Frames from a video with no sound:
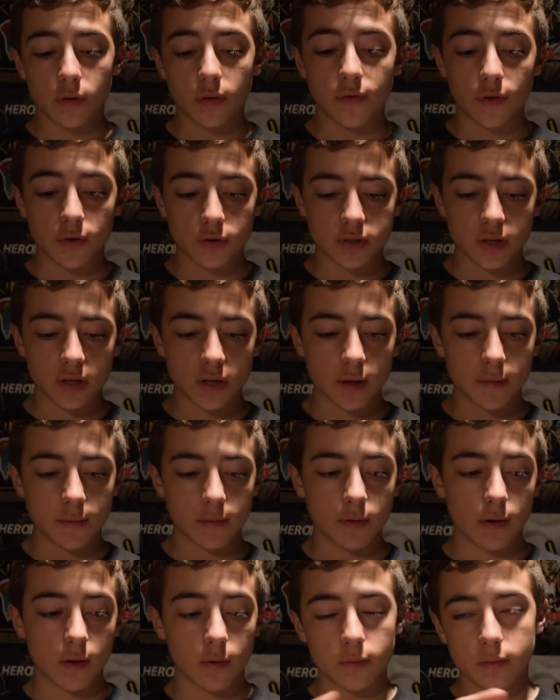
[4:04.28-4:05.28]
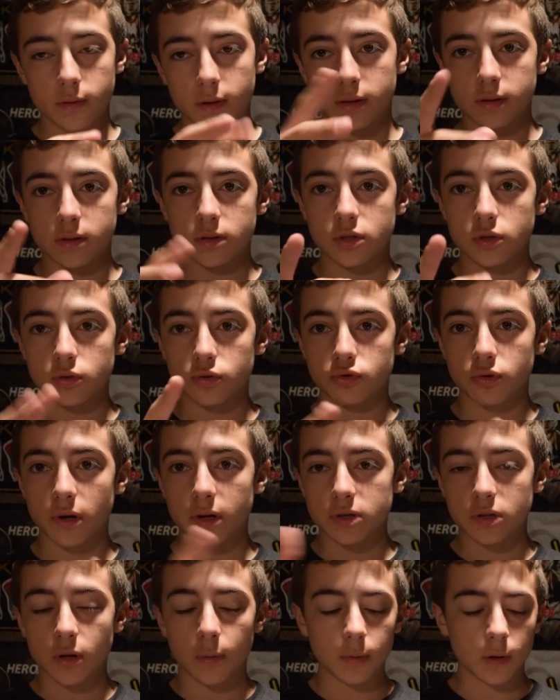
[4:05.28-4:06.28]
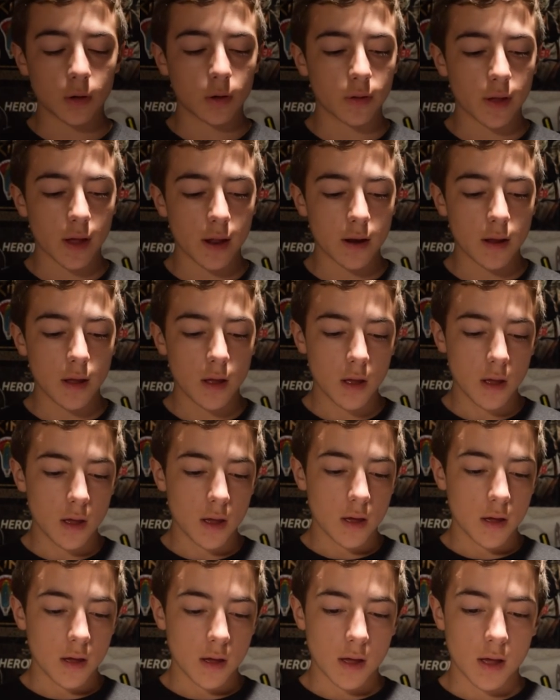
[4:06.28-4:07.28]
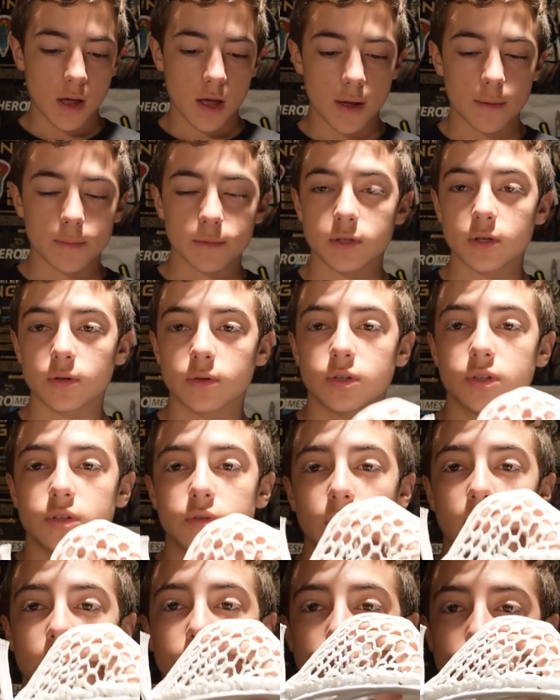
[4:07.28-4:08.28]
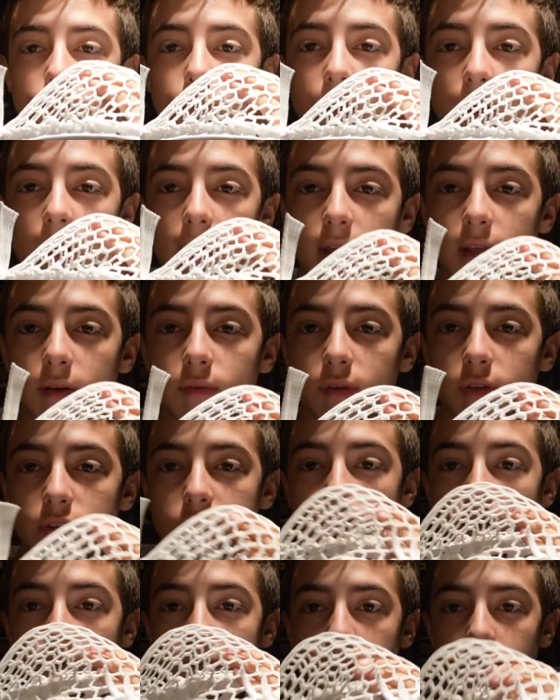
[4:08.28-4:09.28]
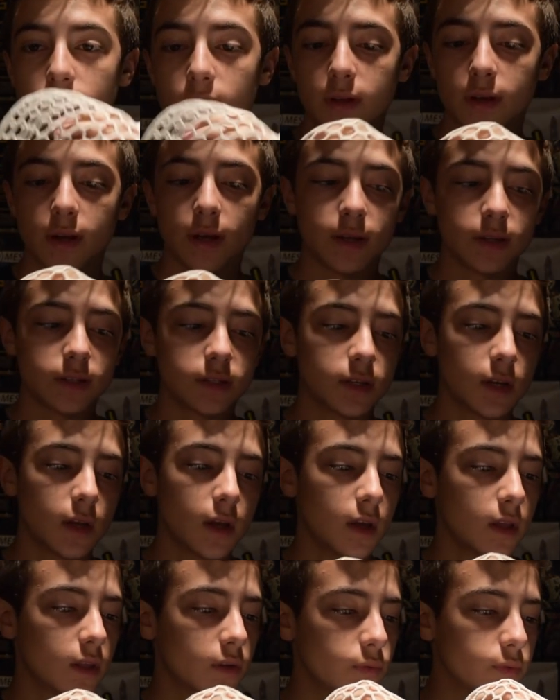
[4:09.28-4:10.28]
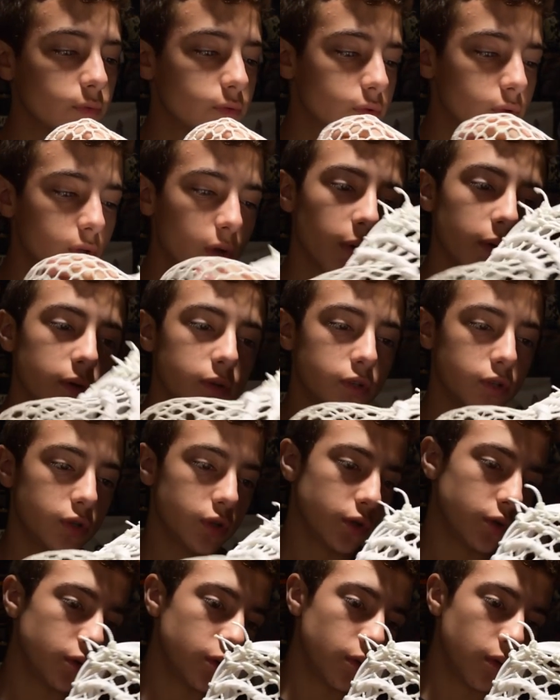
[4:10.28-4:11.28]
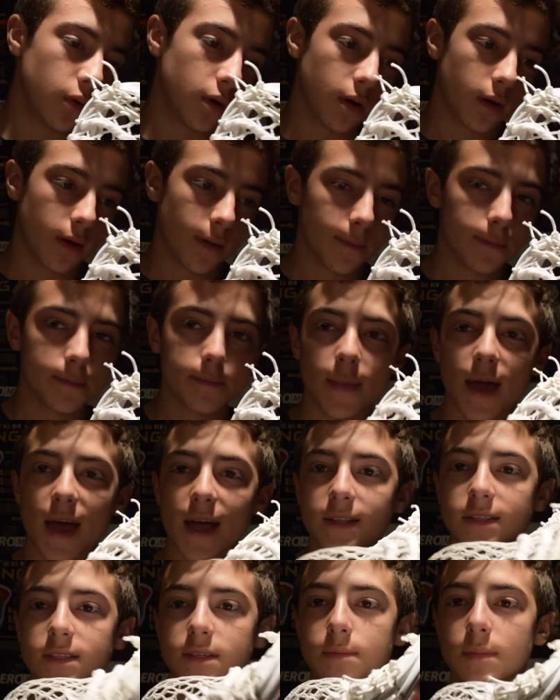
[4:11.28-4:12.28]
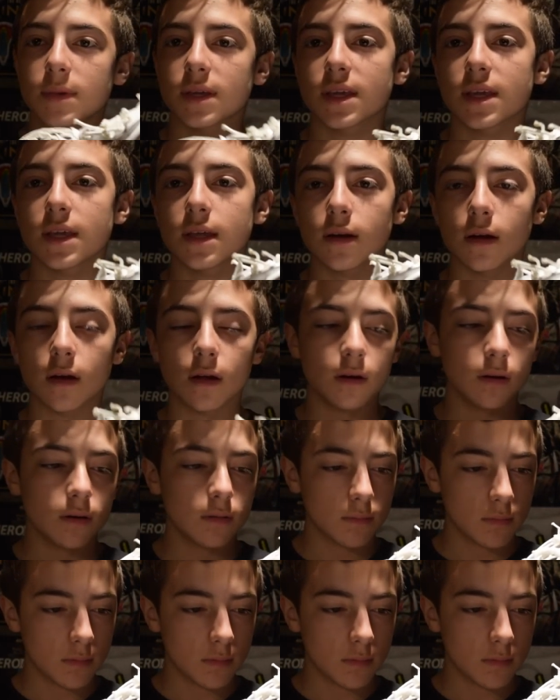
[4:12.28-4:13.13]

the first 10 diamond row, and the 2 straights go below that. So it's just really mid pocket, really shifty, really nice. This one's going to Matt McKeon,